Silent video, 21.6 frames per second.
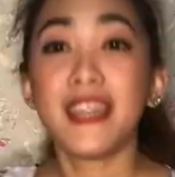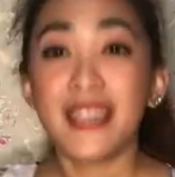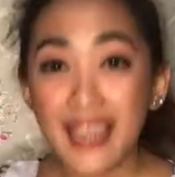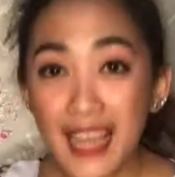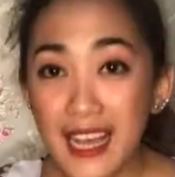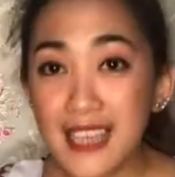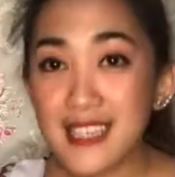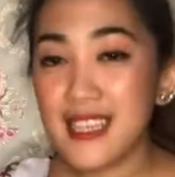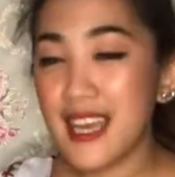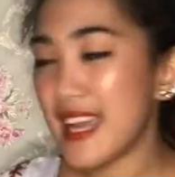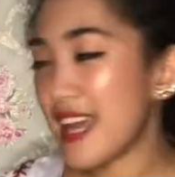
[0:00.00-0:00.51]

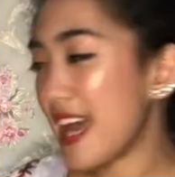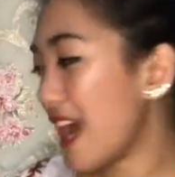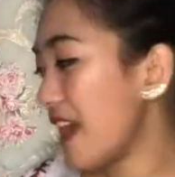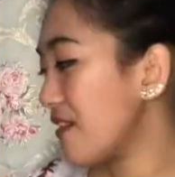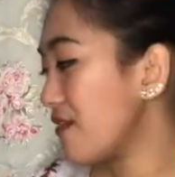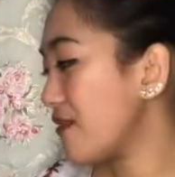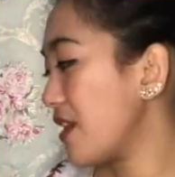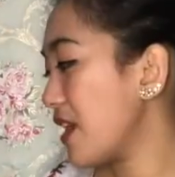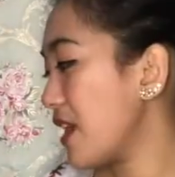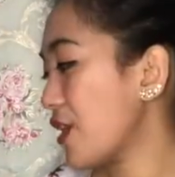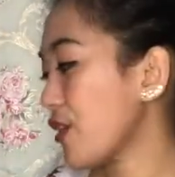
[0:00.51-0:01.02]
Next, I
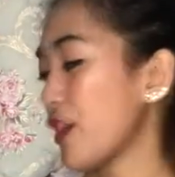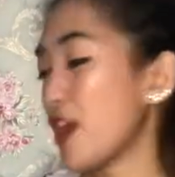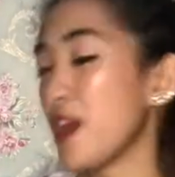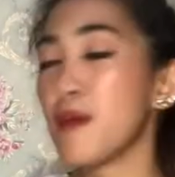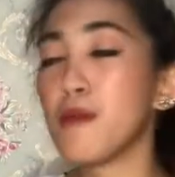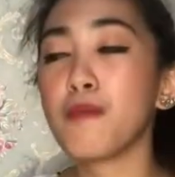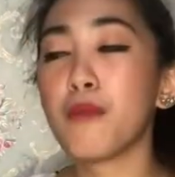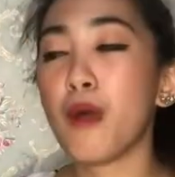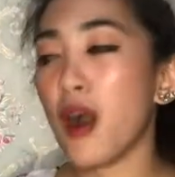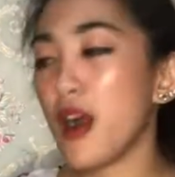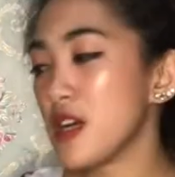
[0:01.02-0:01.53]
have here
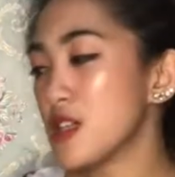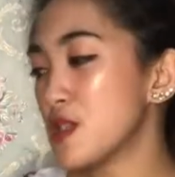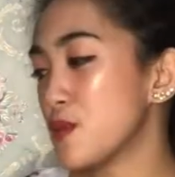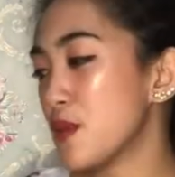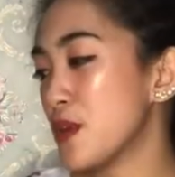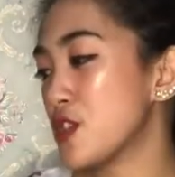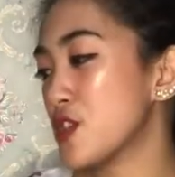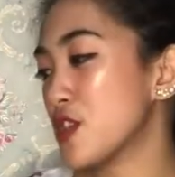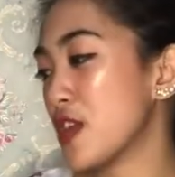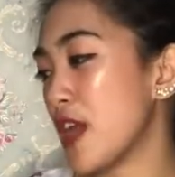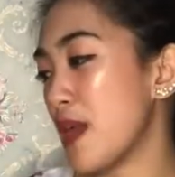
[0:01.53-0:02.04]
a box
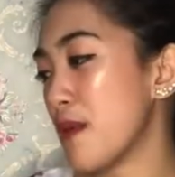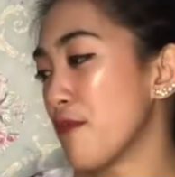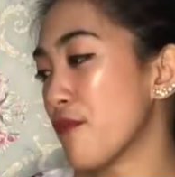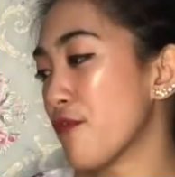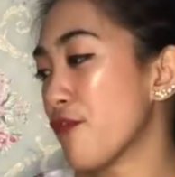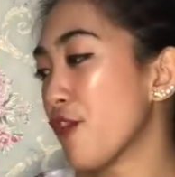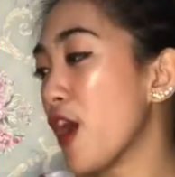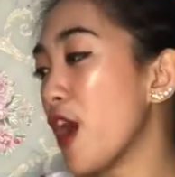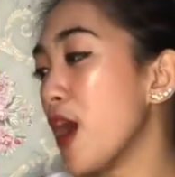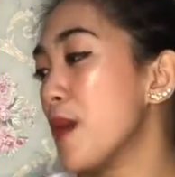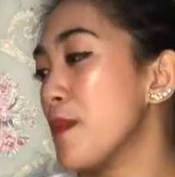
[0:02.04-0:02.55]
which came
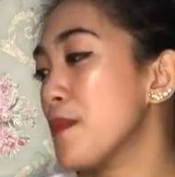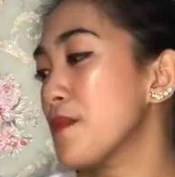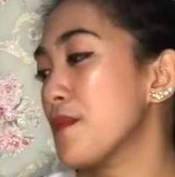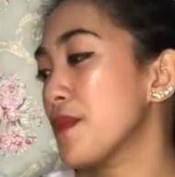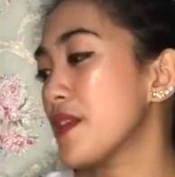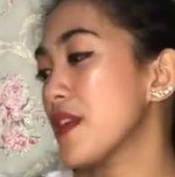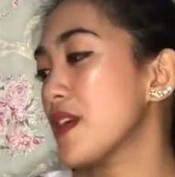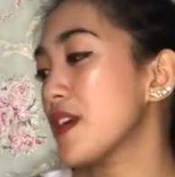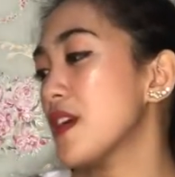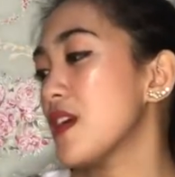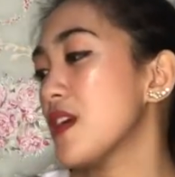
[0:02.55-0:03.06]
from
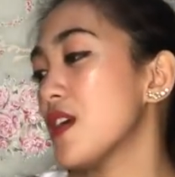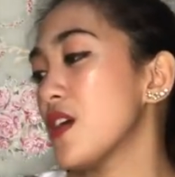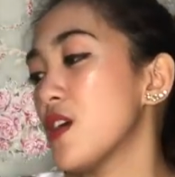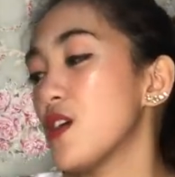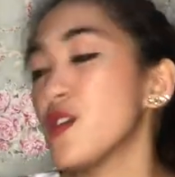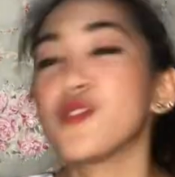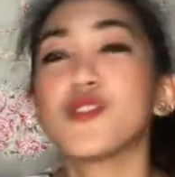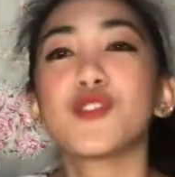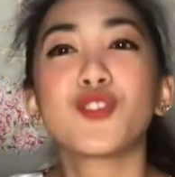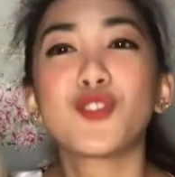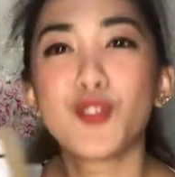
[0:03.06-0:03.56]

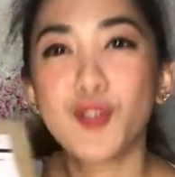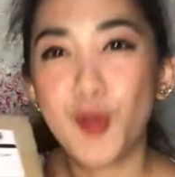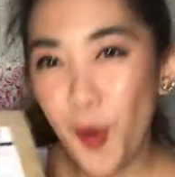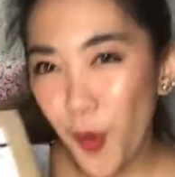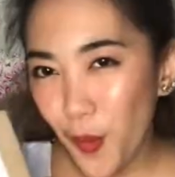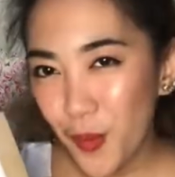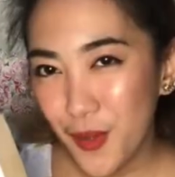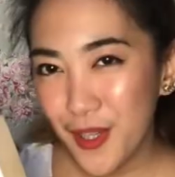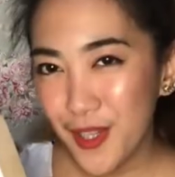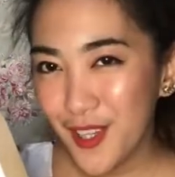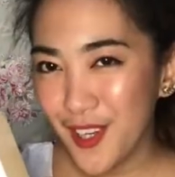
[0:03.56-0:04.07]

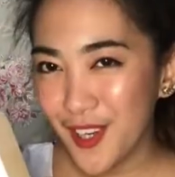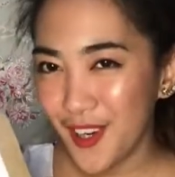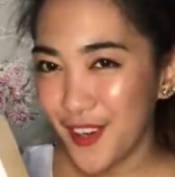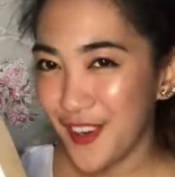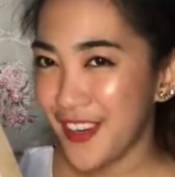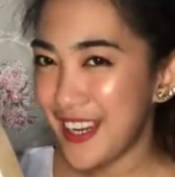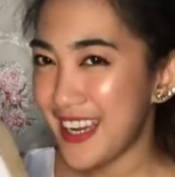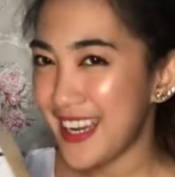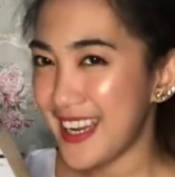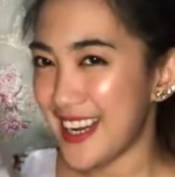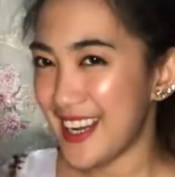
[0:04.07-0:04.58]
Seoul,
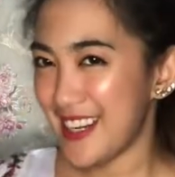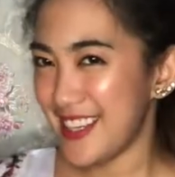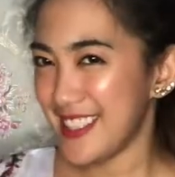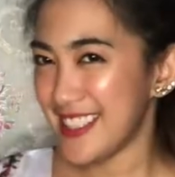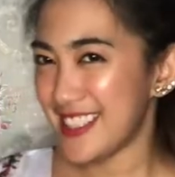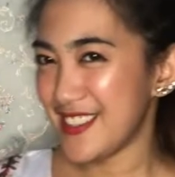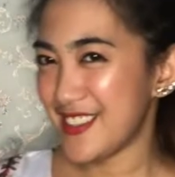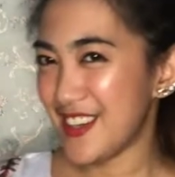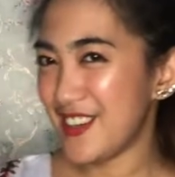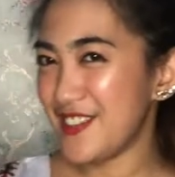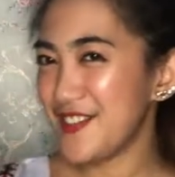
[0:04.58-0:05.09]
Korea.
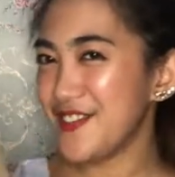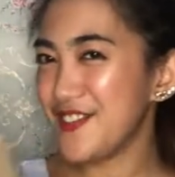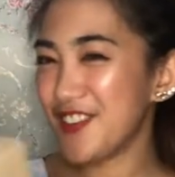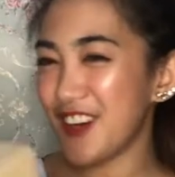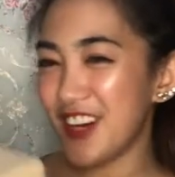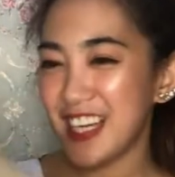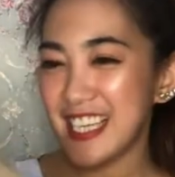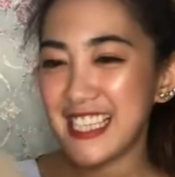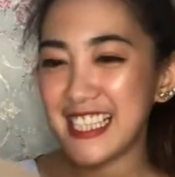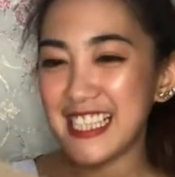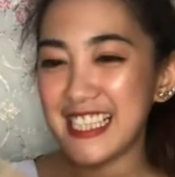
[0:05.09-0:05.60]
Ano
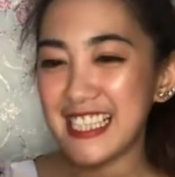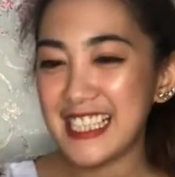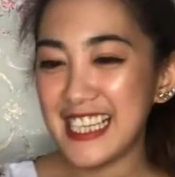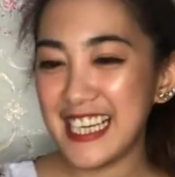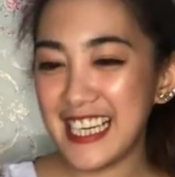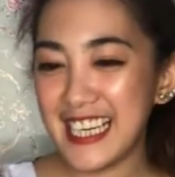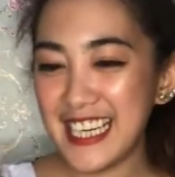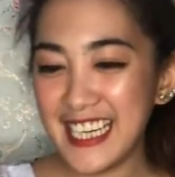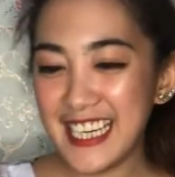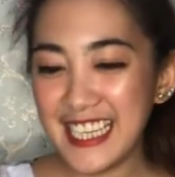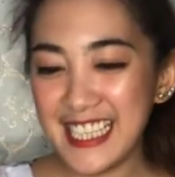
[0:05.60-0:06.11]
ba bongga,
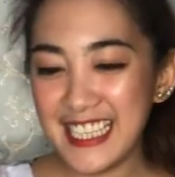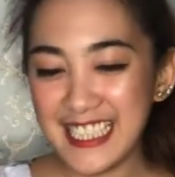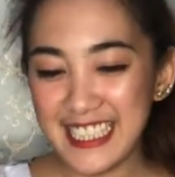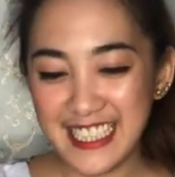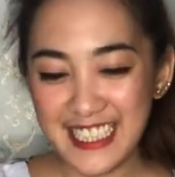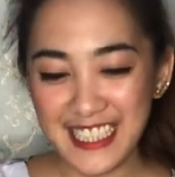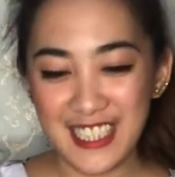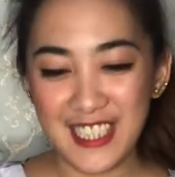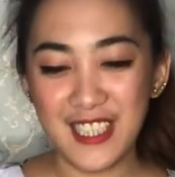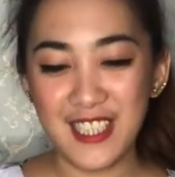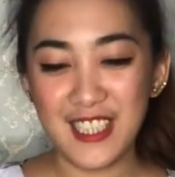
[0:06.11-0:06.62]

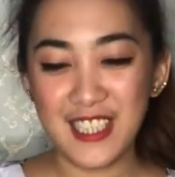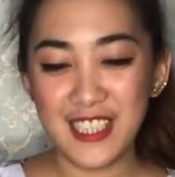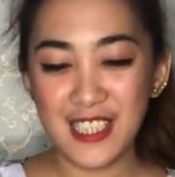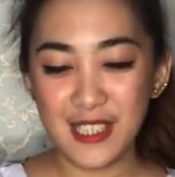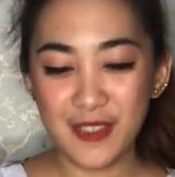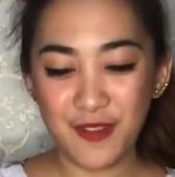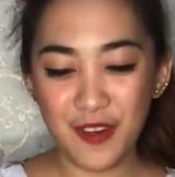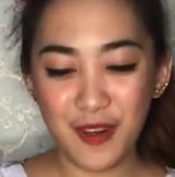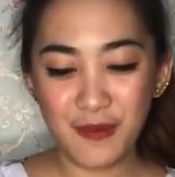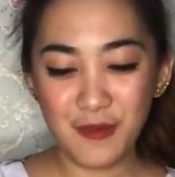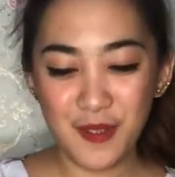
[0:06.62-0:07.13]
guys? It's
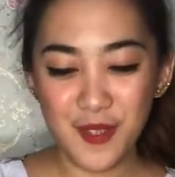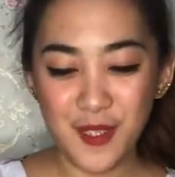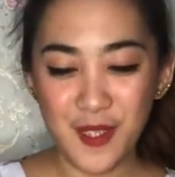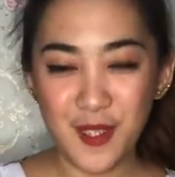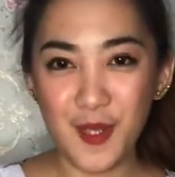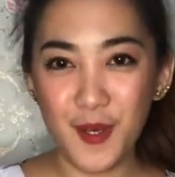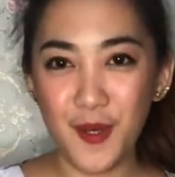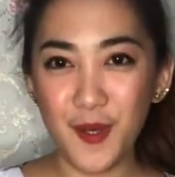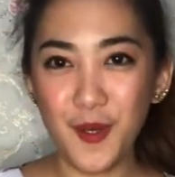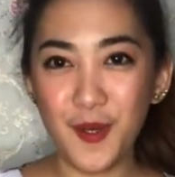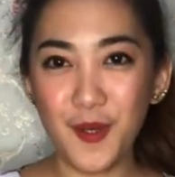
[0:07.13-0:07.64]
from
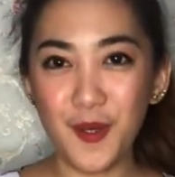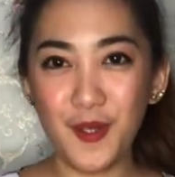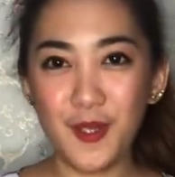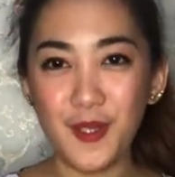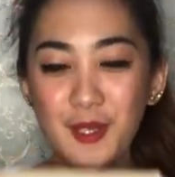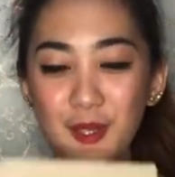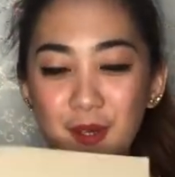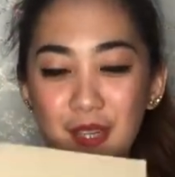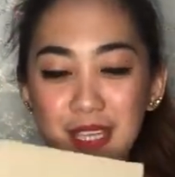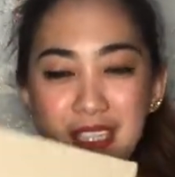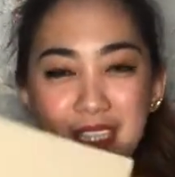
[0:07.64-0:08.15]
Seoul.
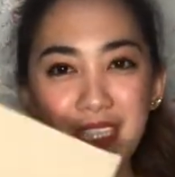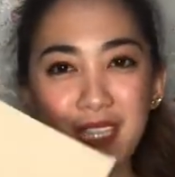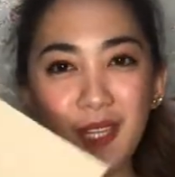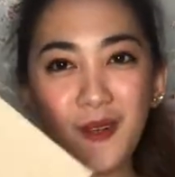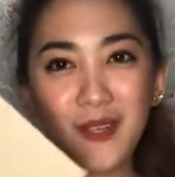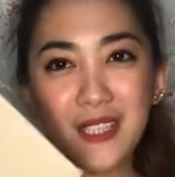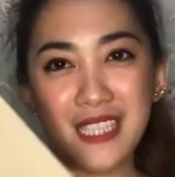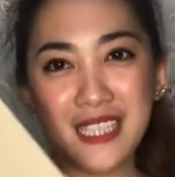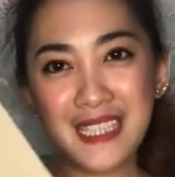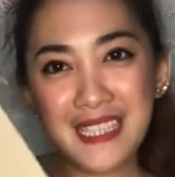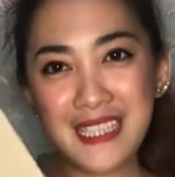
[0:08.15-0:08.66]
So let's see
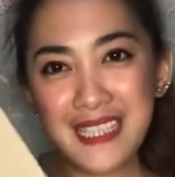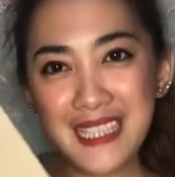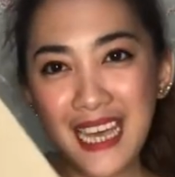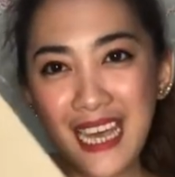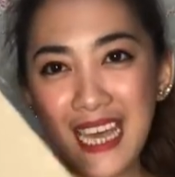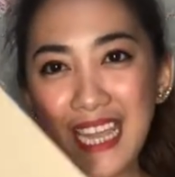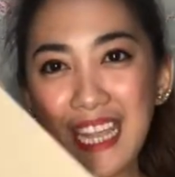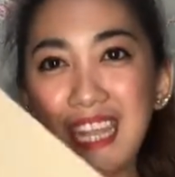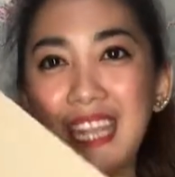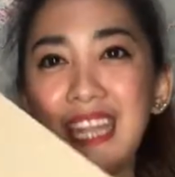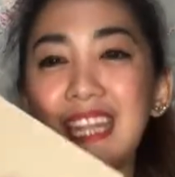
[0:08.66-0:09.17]
what's
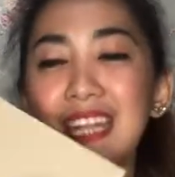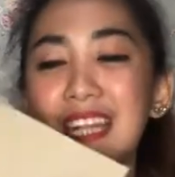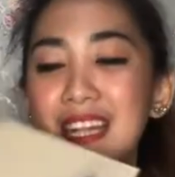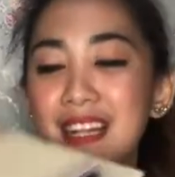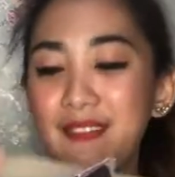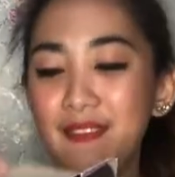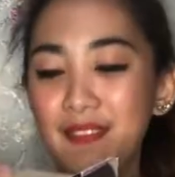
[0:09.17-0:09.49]
inside.